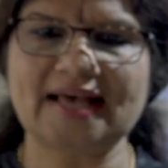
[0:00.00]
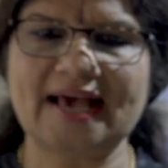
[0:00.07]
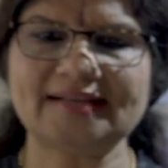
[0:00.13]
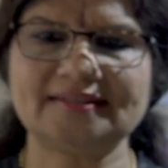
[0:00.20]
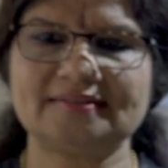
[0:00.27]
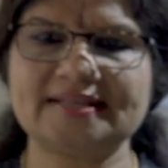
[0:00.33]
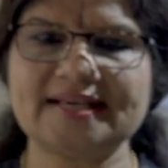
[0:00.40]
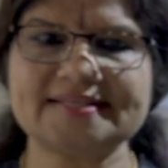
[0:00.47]

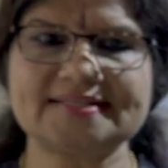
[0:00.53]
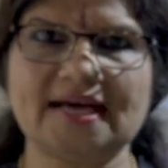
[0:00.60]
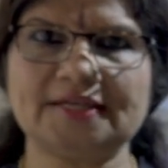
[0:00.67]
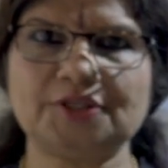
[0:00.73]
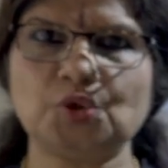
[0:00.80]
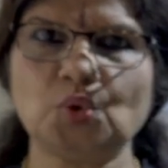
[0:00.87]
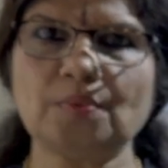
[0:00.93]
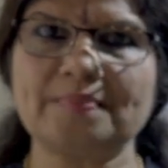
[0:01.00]
that these
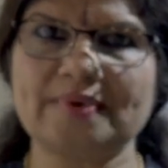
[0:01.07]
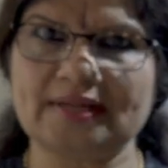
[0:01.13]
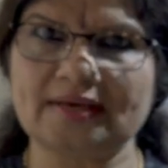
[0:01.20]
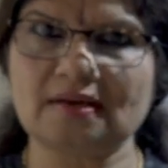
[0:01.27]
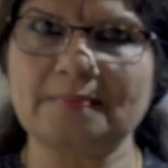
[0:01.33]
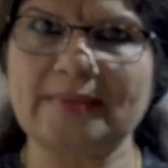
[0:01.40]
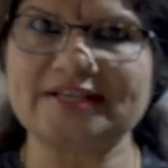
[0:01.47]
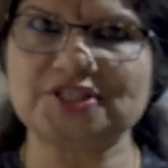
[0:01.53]
are 2
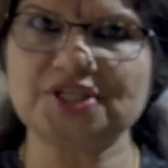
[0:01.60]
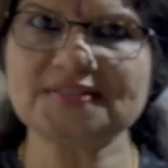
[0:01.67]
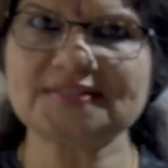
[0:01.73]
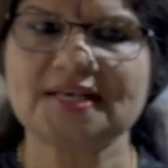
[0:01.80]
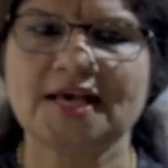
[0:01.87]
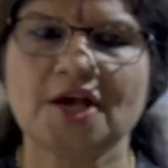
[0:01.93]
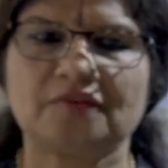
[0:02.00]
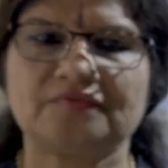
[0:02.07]
mirror images
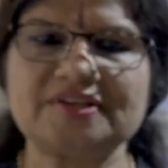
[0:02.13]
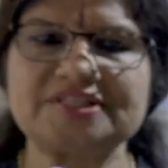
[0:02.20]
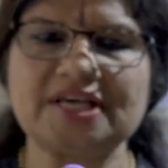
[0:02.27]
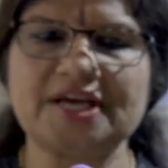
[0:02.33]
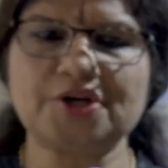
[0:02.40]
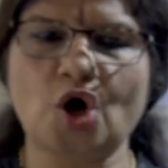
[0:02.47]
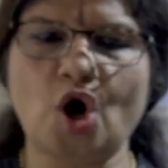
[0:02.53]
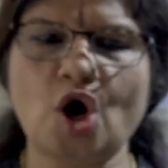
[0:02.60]
which
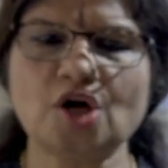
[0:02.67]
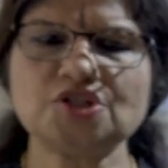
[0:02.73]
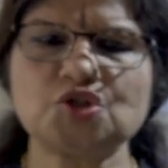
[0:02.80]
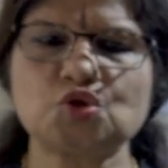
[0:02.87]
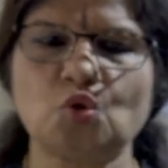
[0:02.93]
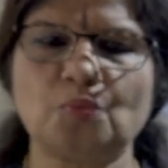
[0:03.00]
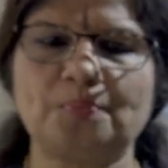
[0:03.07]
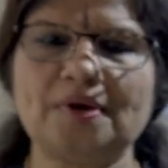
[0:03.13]
are
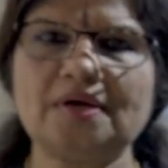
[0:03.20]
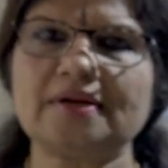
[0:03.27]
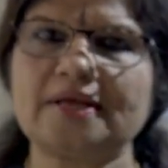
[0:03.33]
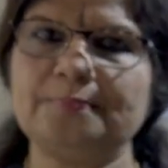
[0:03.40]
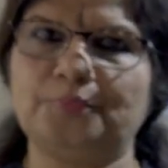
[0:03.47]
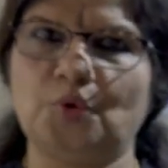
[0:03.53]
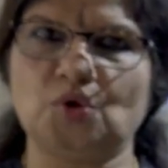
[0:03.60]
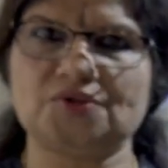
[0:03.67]

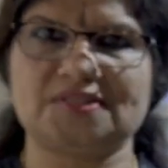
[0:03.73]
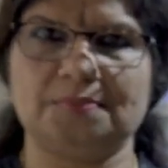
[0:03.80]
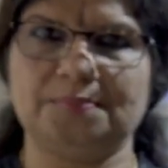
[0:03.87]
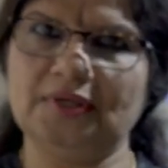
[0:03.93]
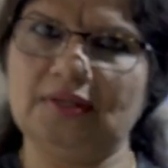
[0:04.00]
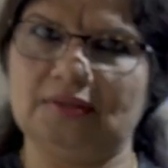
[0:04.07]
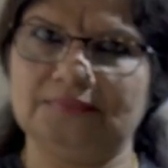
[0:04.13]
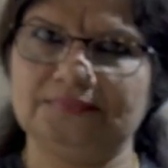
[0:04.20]

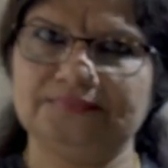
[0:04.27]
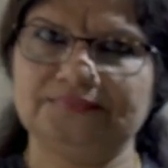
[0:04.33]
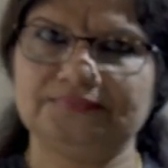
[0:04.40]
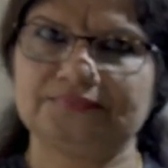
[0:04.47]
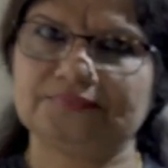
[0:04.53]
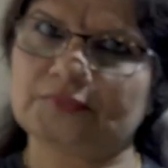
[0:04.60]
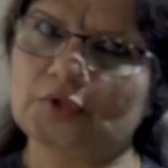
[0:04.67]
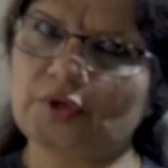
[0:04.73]
non-superimposable.
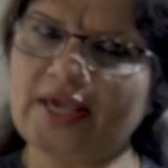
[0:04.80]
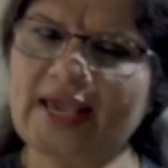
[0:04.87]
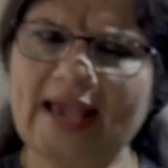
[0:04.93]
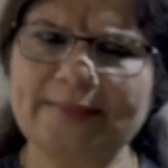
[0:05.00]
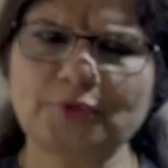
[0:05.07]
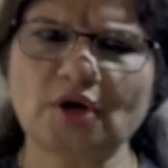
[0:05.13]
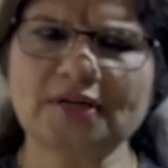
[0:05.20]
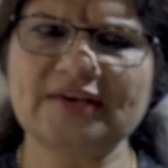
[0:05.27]
Okay, I
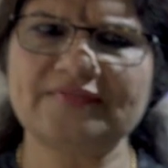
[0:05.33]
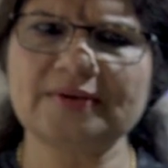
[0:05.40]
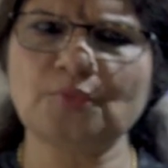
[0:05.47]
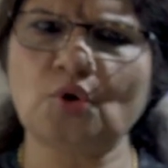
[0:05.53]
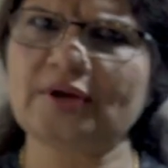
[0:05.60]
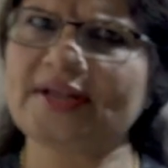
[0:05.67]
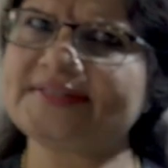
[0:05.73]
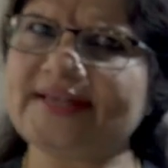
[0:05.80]
am not giving
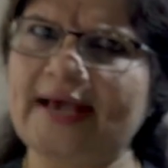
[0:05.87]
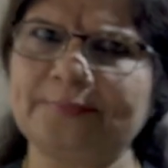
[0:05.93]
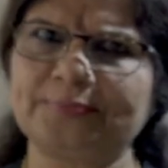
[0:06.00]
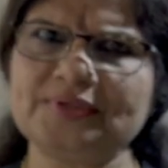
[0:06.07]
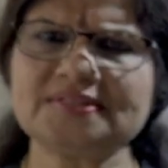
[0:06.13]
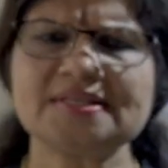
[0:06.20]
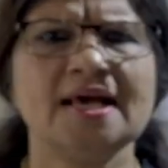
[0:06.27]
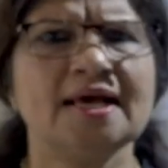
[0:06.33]
more
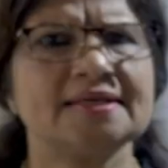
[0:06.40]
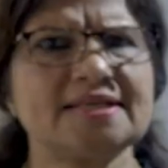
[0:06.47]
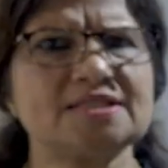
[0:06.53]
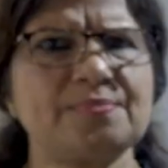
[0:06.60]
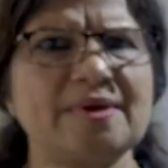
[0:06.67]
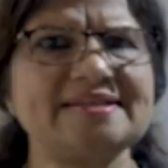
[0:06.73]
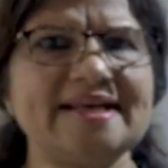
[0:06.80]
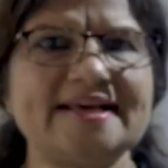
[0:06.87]
examples. It has
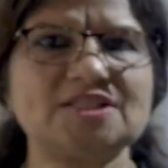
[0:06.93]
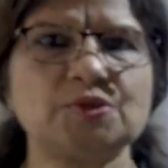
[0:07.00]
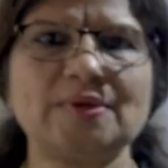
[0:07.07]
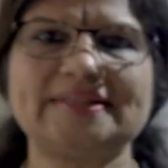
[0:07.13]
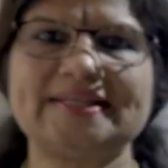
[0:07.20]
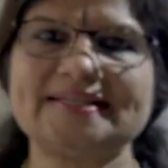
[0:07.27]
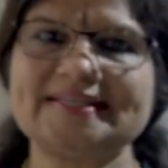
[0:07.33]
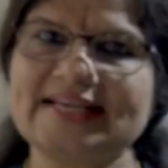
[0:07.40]
been dealt
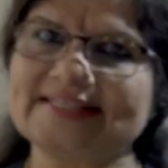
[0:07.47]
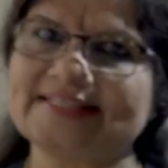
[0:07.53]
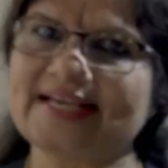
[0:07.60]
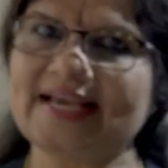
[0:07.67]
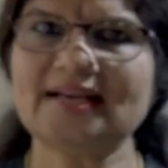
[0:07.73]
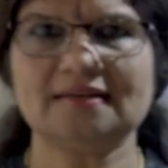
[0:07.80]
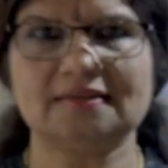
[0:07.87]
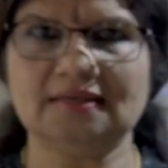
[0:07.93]
with in
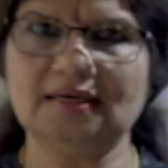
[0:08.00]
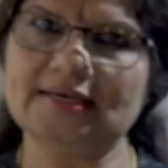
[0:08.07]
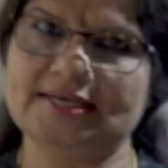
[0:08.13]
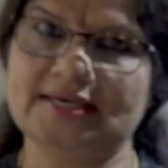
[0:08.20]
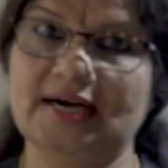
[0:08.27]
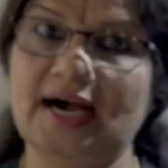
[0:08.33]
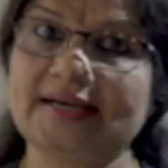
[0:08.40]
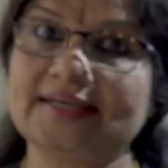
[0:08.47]
detail
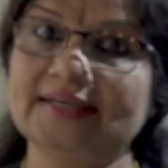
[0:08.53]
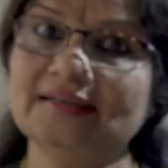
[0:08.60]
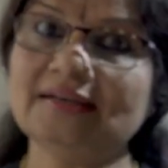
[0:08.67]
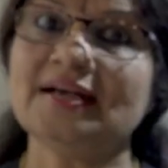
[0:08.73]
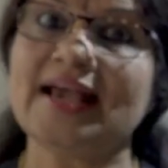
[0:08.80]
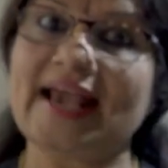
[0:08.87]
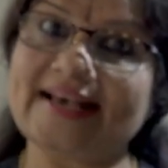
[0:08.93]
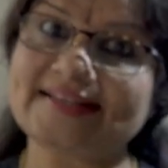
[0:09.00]
earlier under
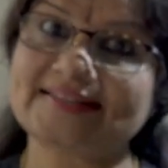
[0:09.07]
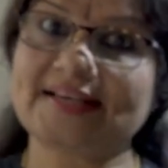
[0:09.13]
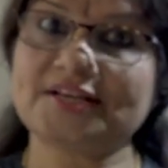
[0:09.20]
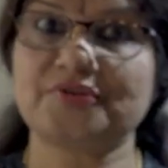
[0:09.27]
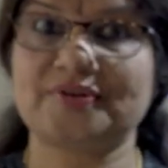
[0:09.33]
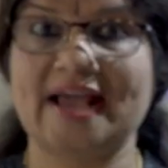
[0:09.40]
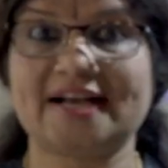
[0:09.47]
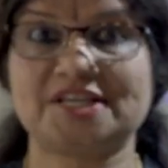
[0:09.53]

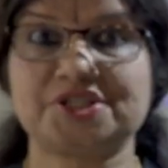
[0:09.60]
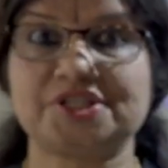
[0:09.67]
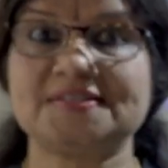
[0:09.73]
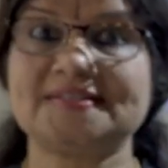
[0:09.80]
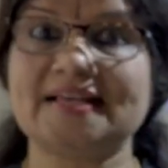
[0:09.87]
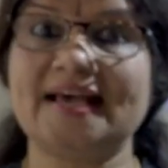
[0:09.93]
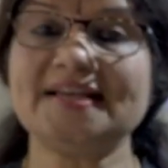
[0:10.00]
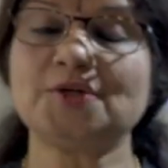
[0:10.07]
SN
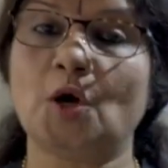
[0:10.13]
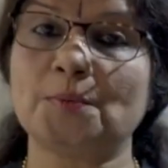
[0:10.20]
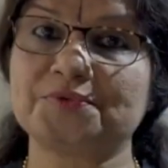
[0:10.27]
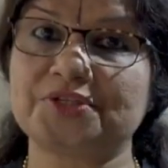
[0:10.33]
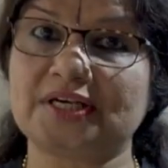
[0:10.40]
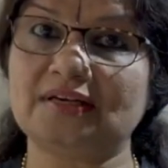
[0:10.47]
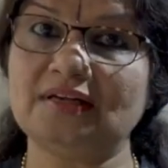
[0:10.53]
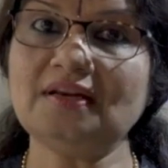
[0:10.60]
reactions and
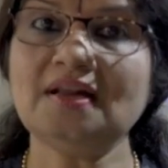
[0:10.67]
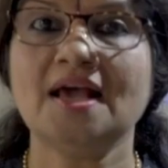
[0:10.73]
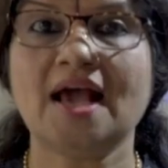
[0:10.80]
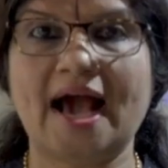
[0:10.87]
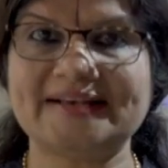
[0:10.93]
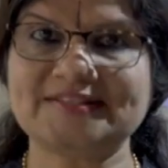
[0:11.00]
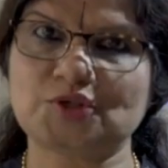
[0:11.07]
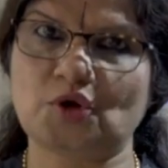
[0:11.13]
optical
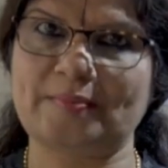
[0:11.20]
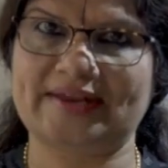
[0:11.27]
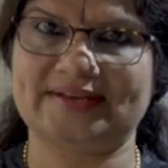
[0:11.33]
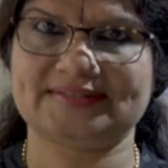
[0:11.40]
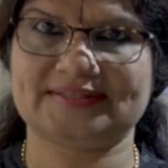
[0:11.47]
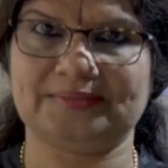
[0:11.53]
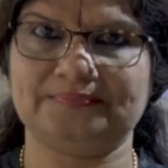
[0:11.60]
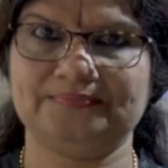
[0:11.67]

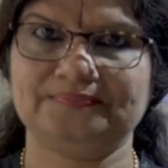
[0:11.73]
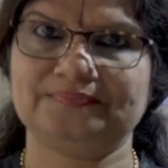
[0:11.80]
isomerism.